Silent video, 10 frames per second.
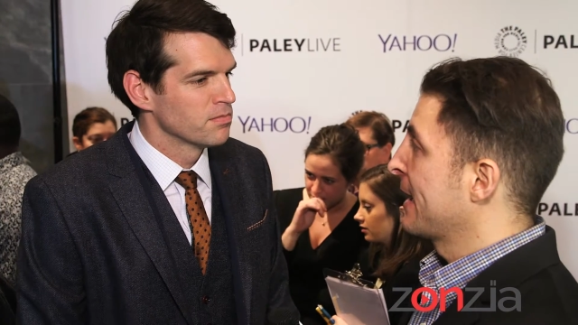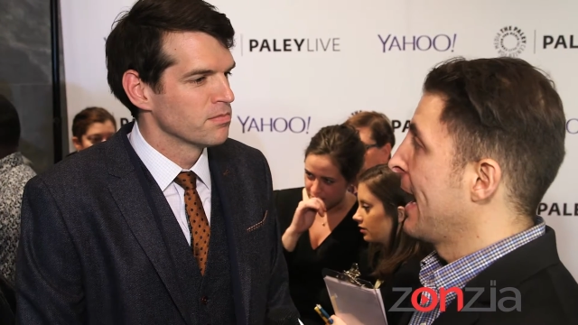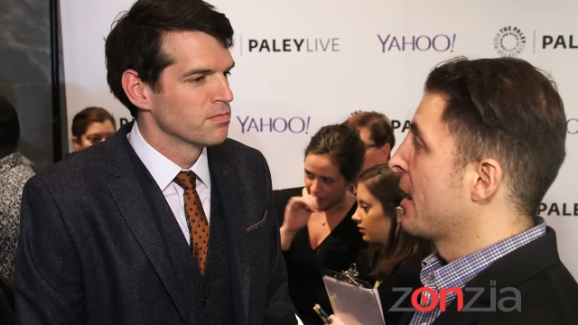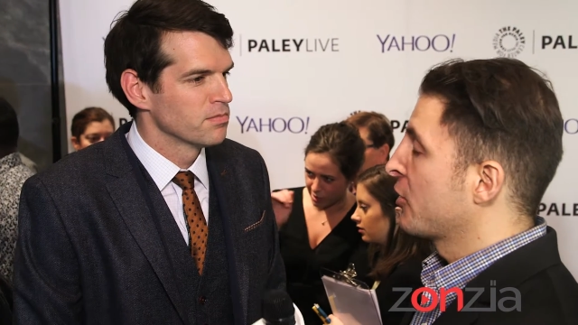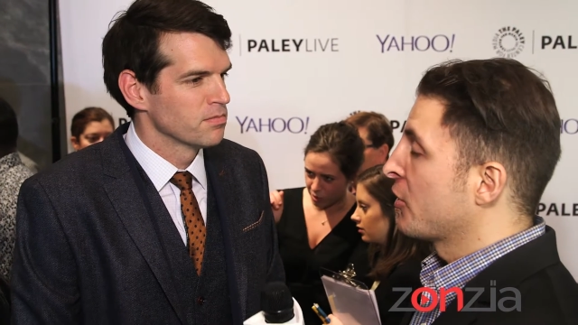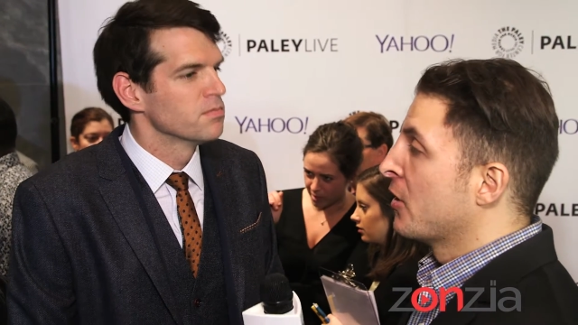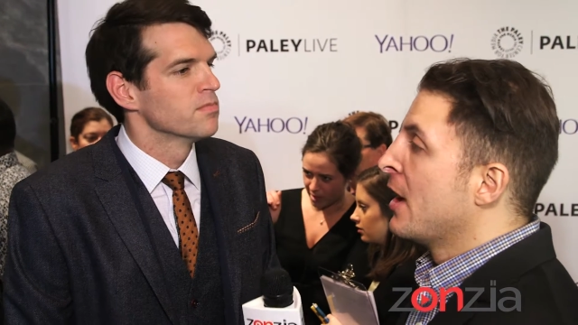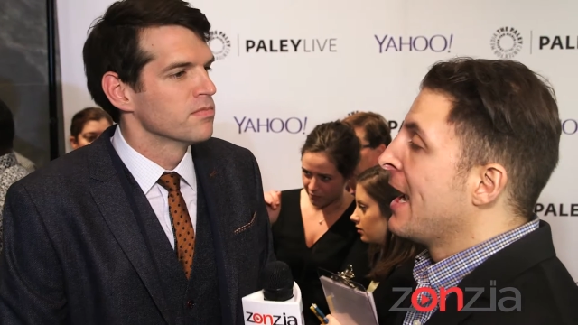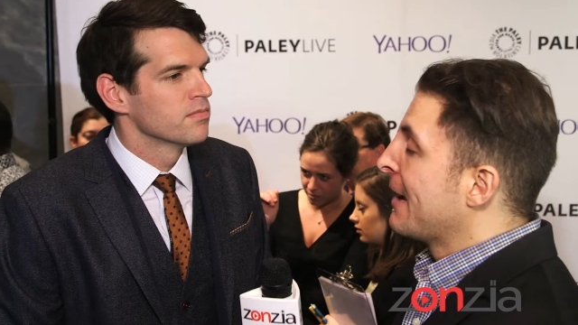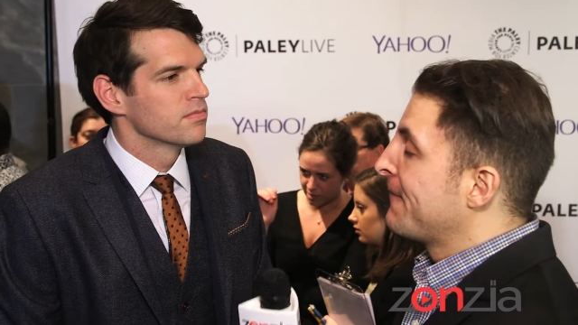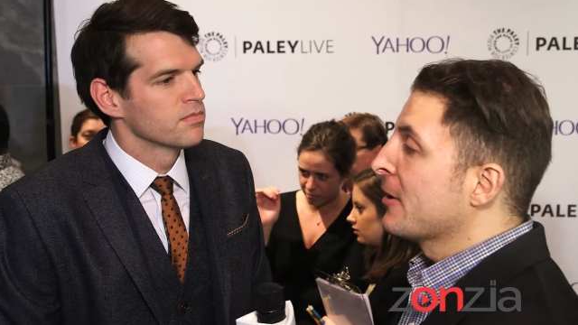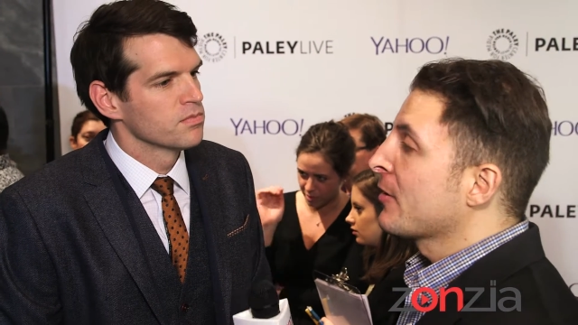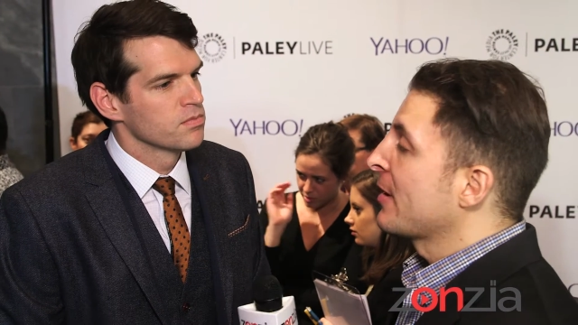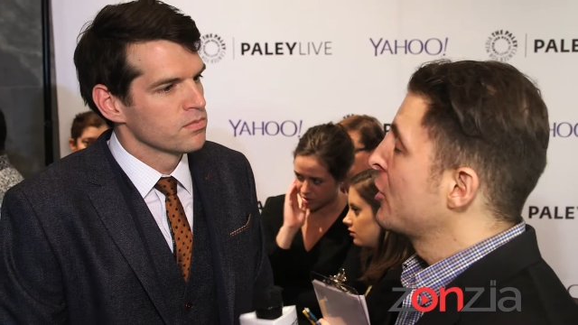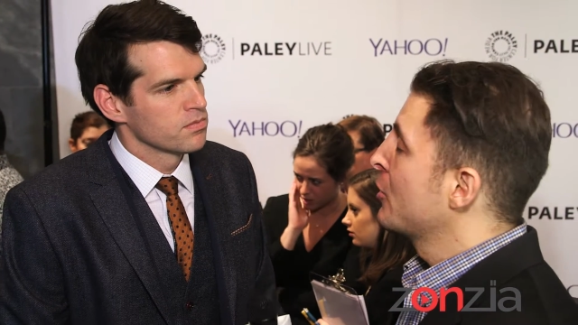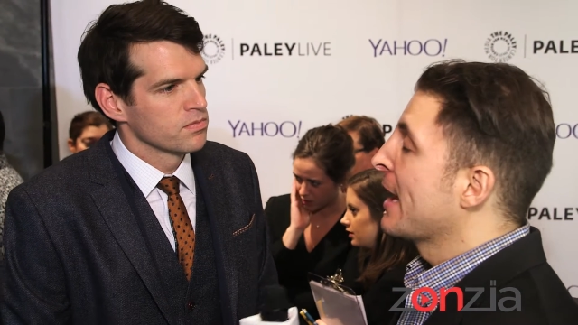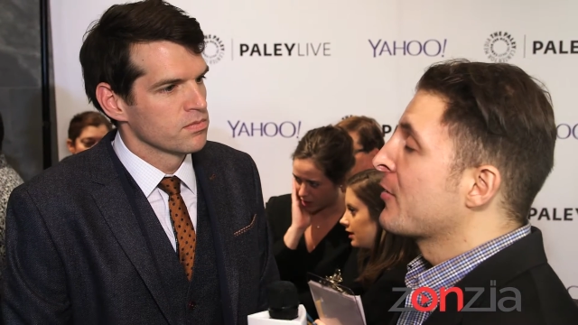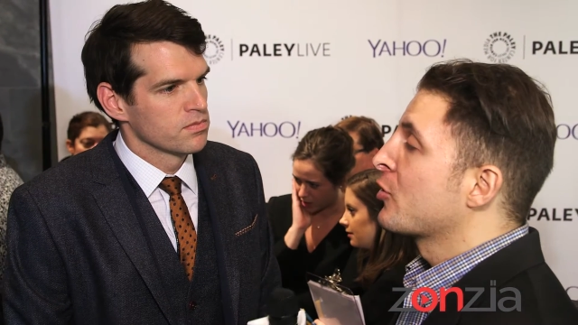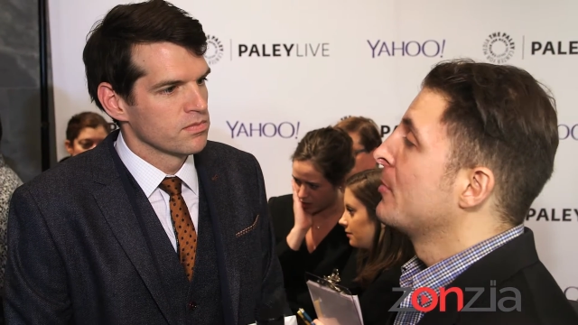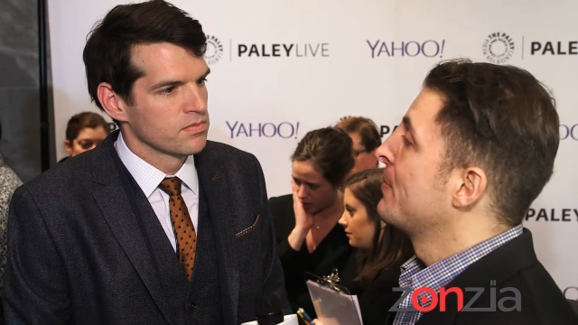Speaker 1: the character, it feels like you
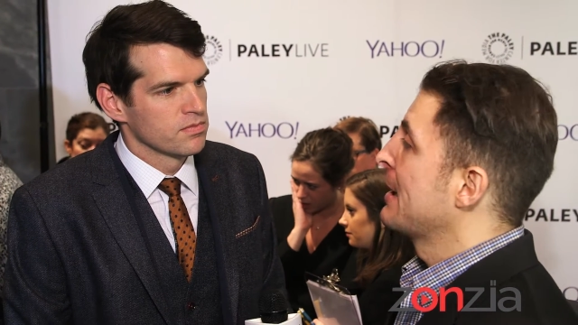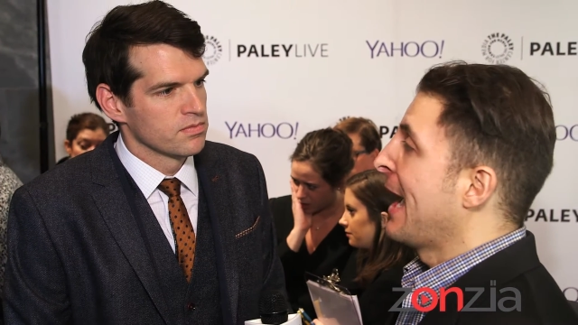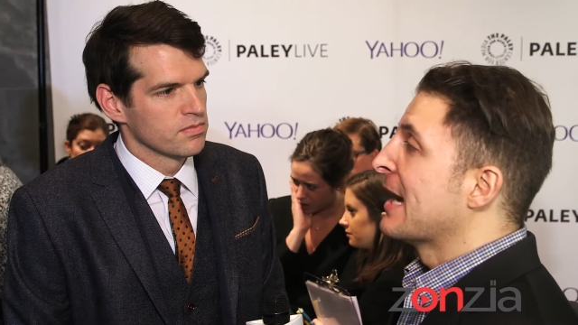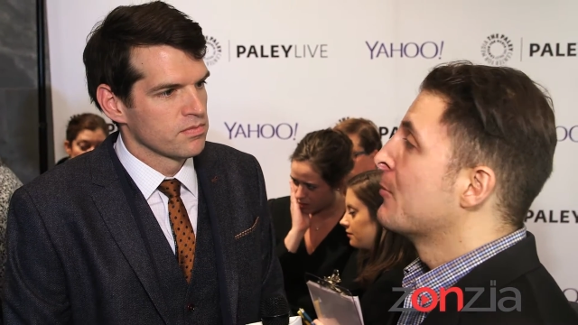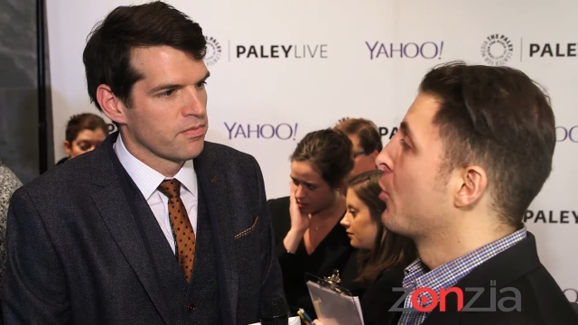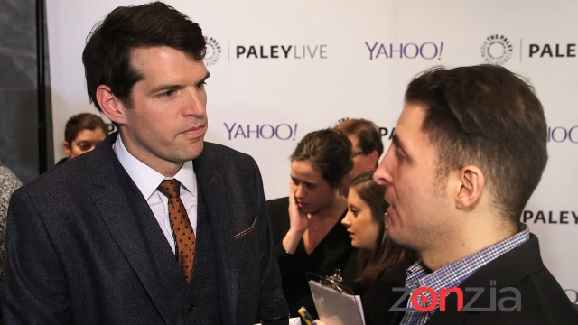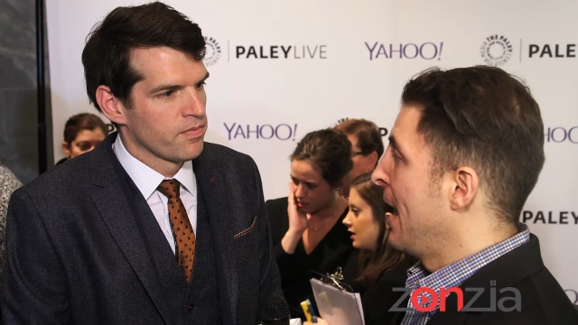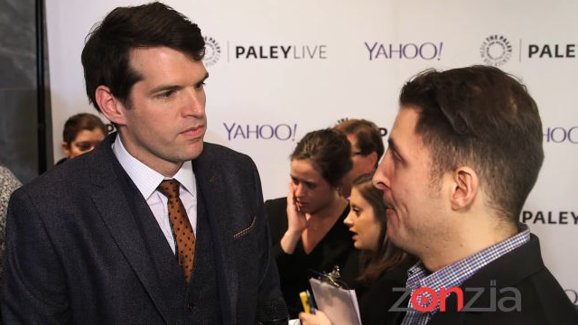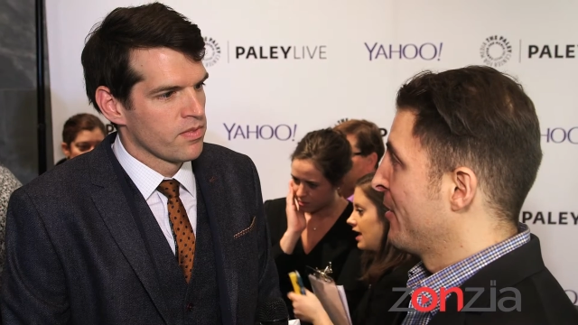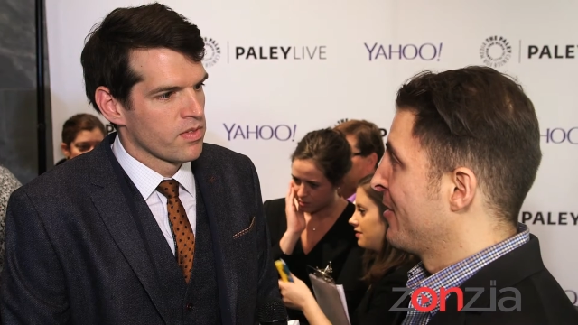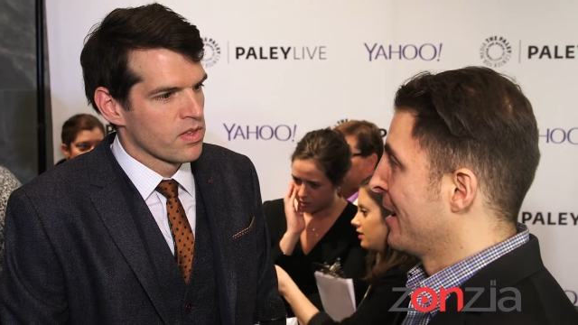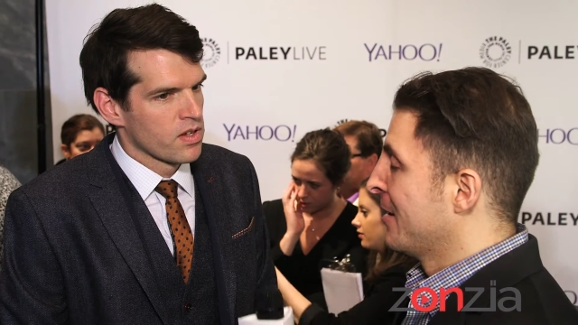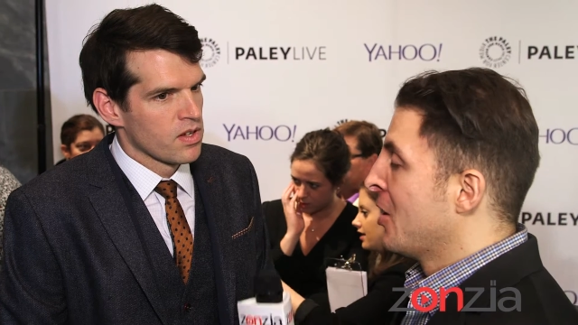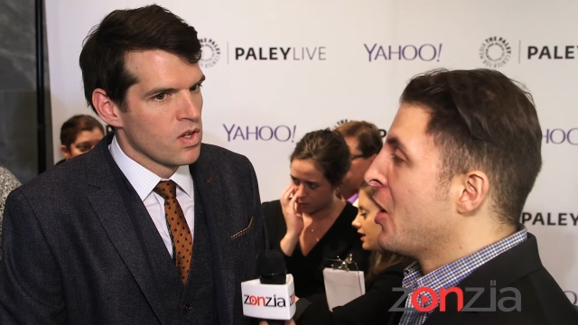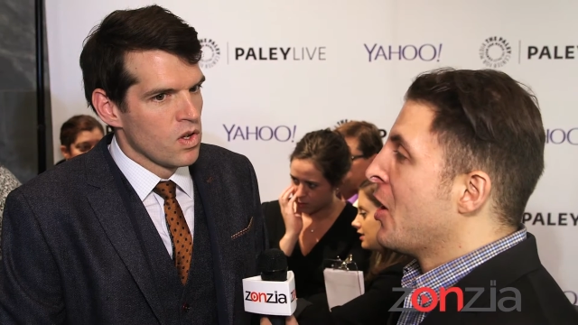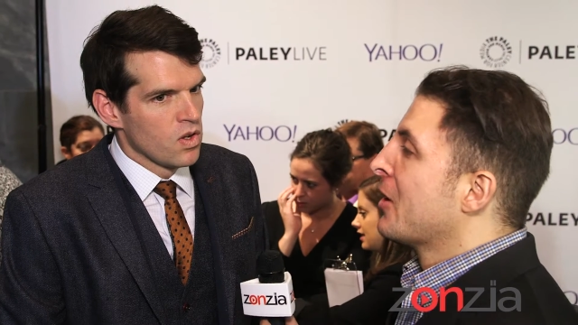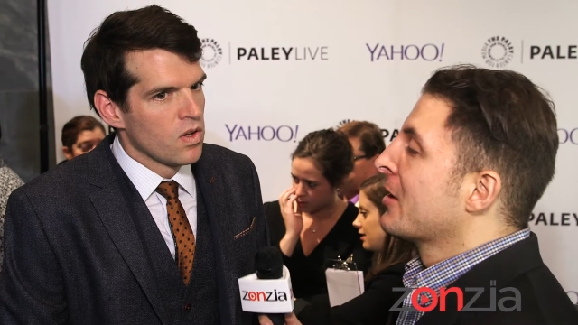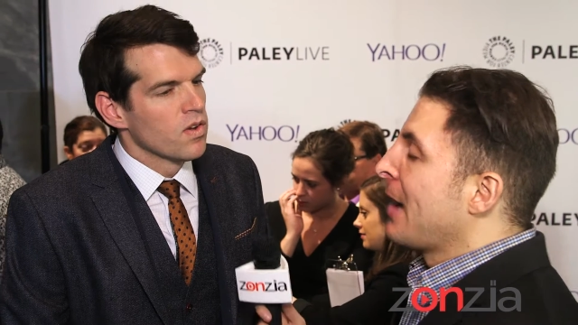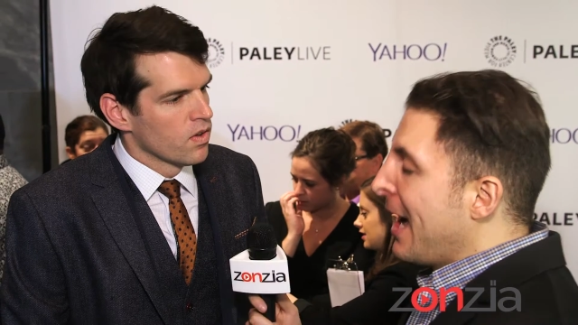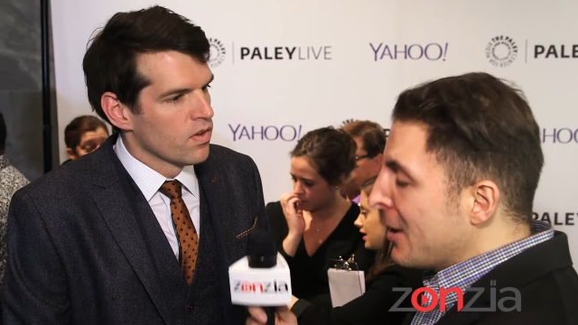guys couldn't be any more opposite.
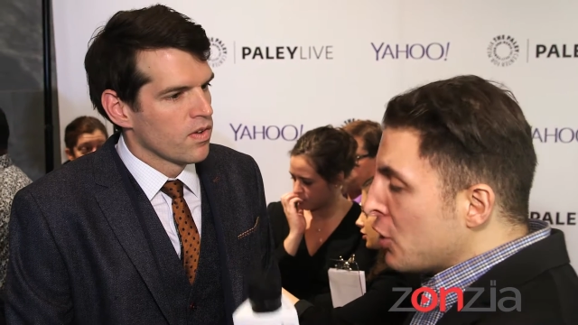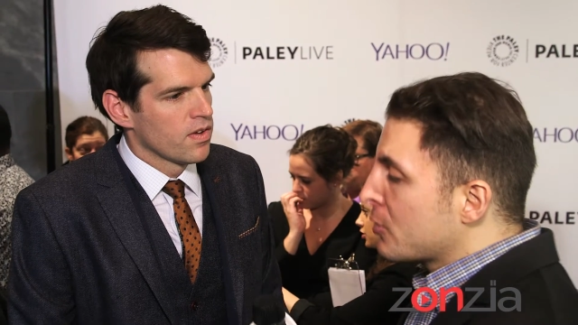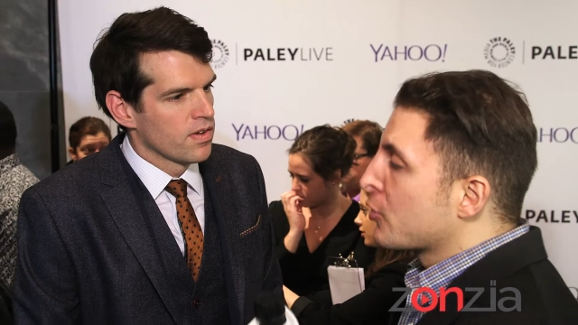How do you